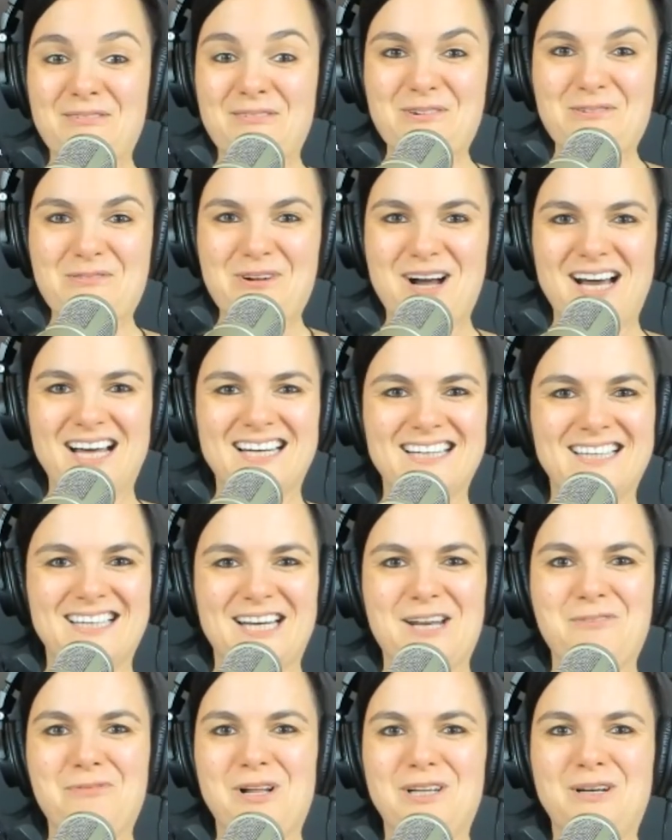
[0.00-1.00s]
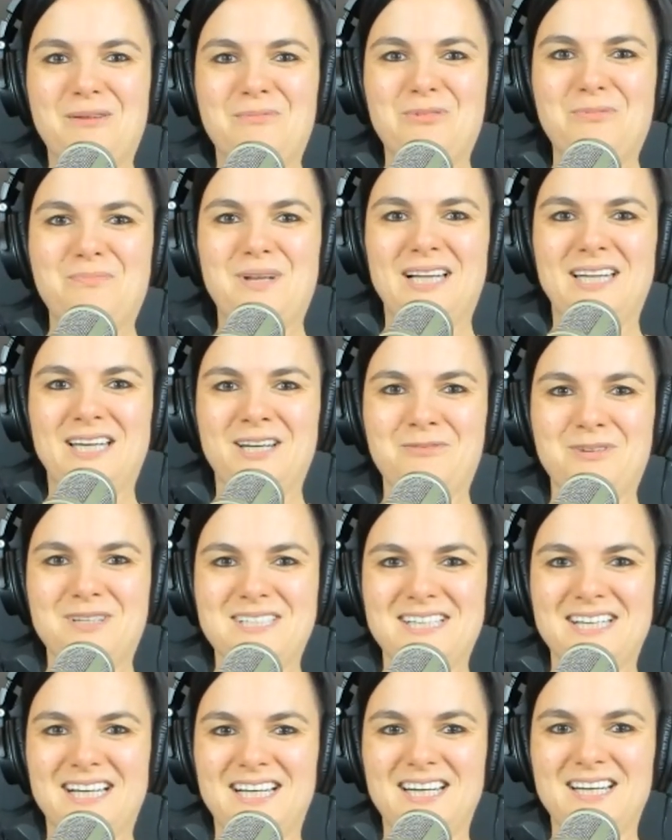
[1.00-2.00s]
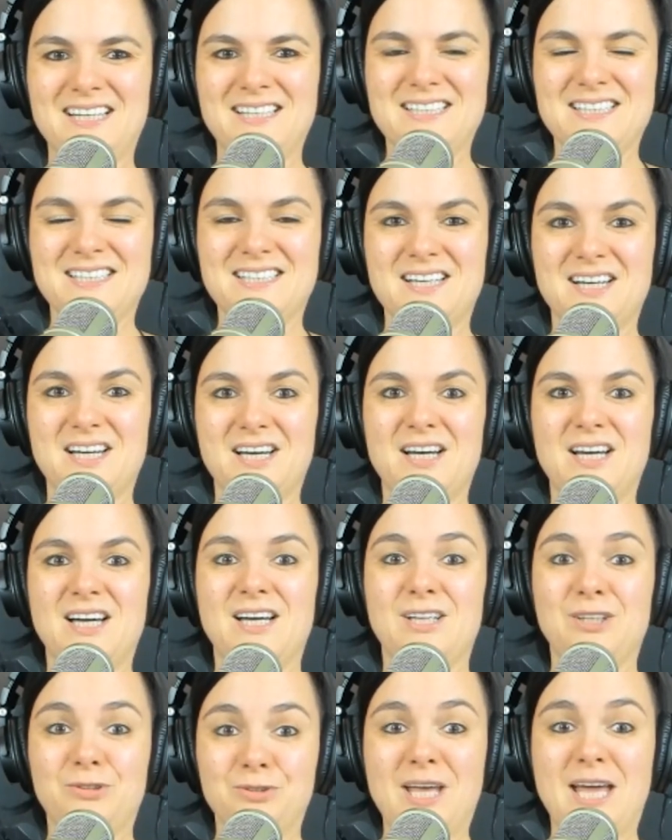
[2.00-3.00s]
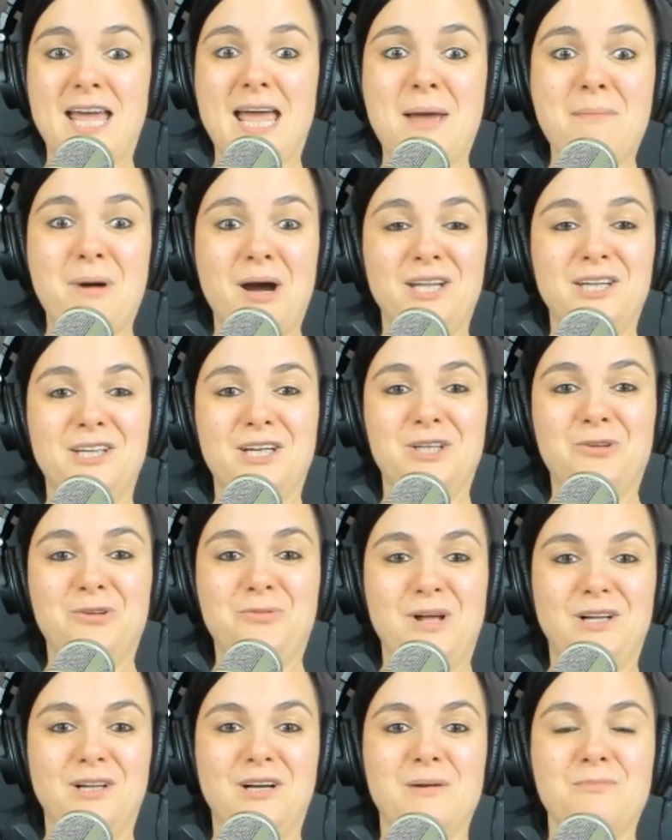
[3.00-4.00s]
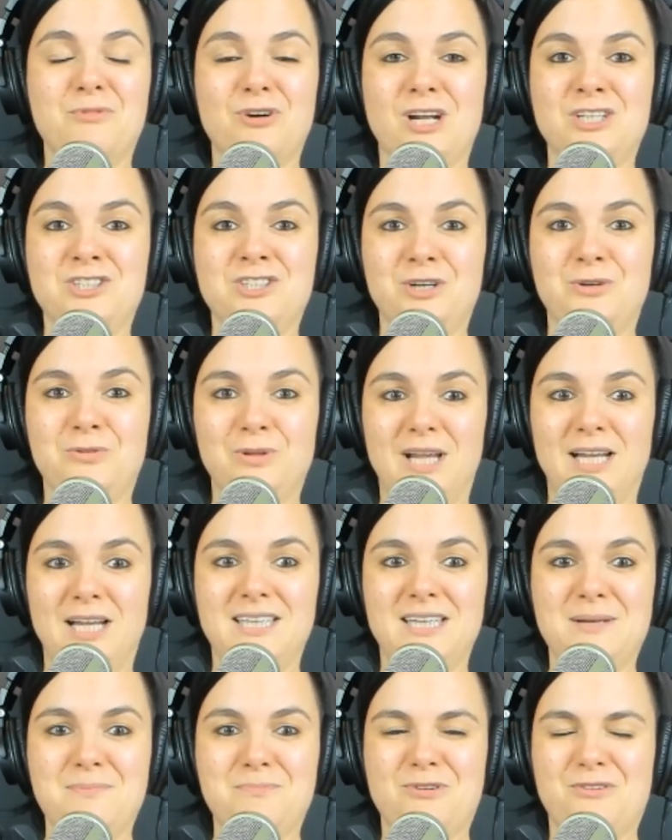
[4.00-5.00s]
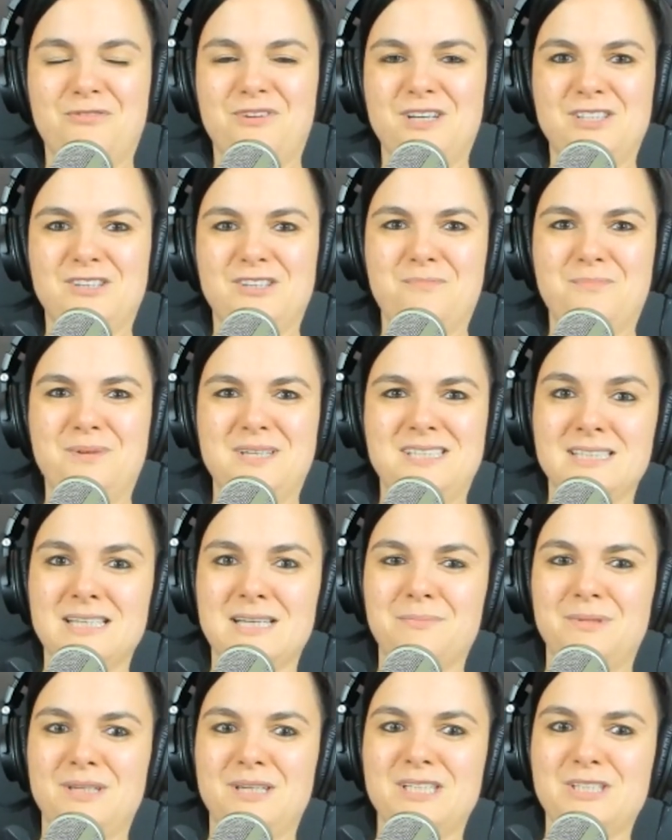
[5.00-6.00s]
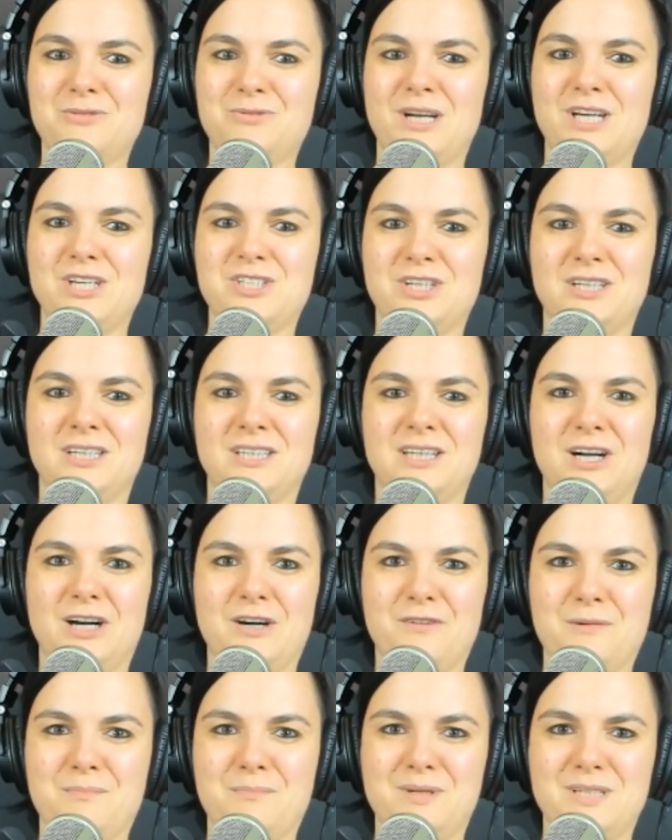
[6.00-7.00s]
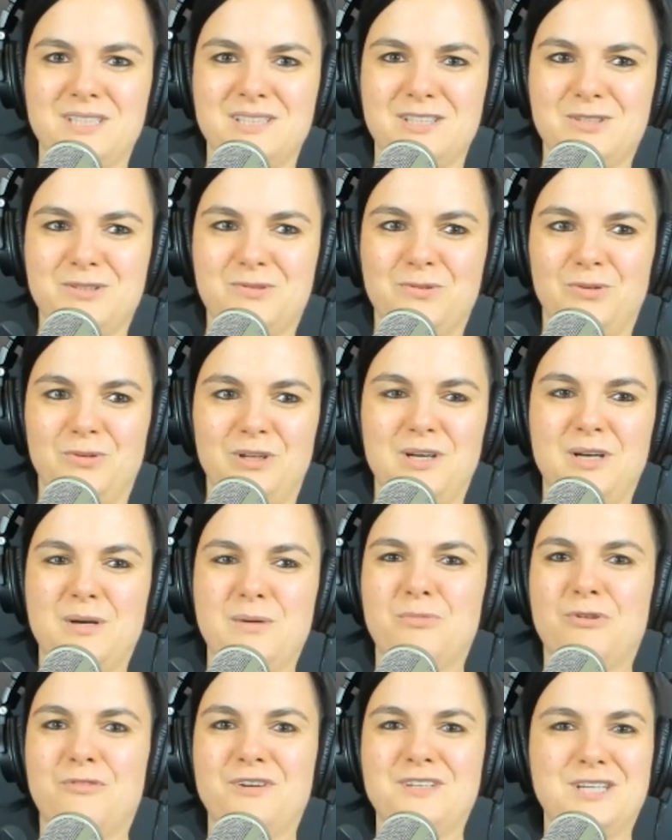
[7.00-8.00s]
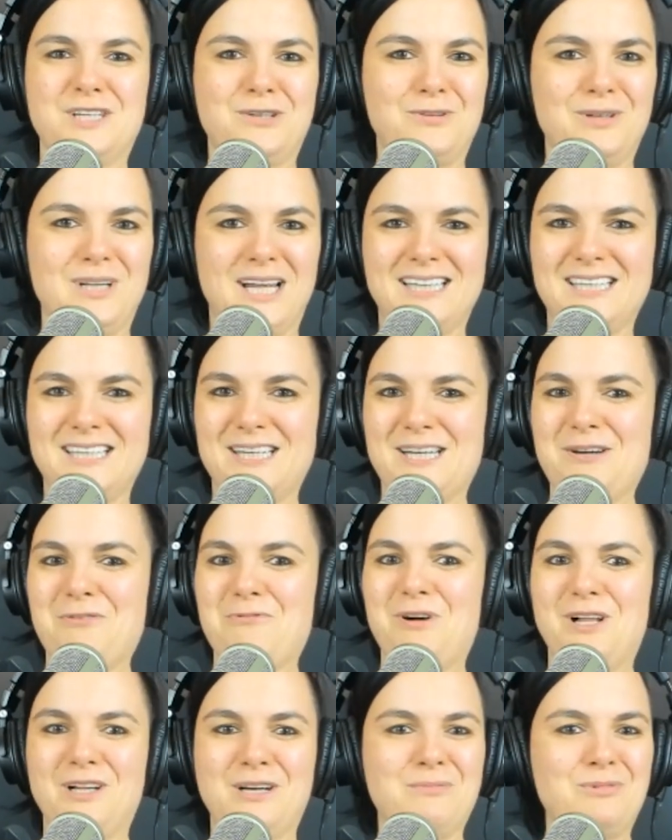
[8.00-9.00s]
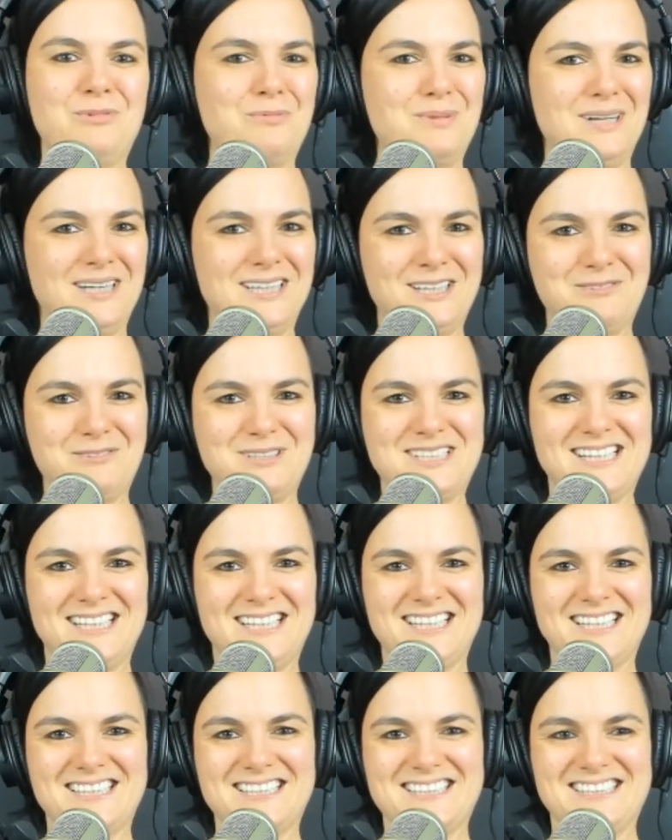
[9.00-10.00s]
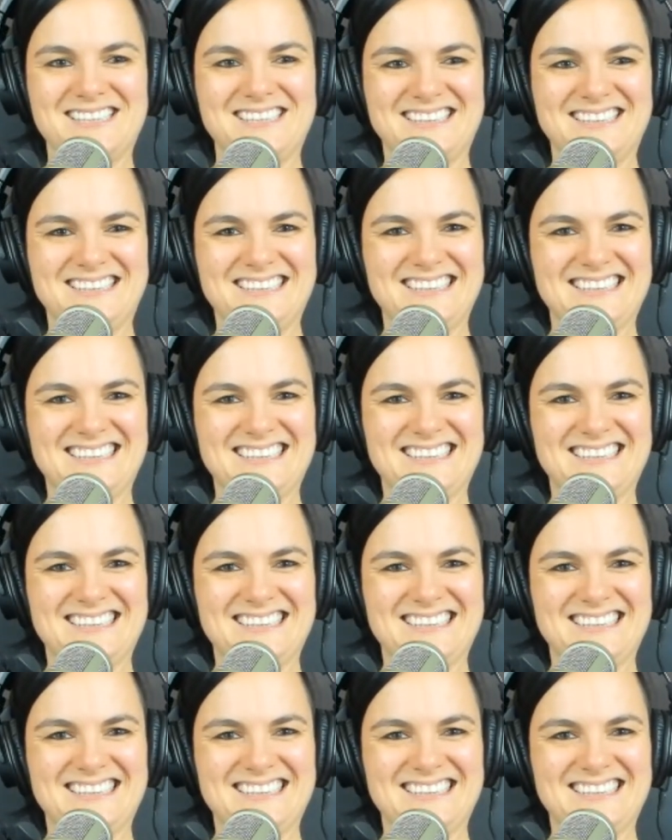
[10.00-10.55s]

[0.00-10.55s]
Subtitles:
Hello, everyone, and welcome to Building Resilience. Today, I'm honored to welcome Ranjay Gulati, Professor of Business Administration at Harvard Business School. Professor Gulati, welcome to Building Resilience.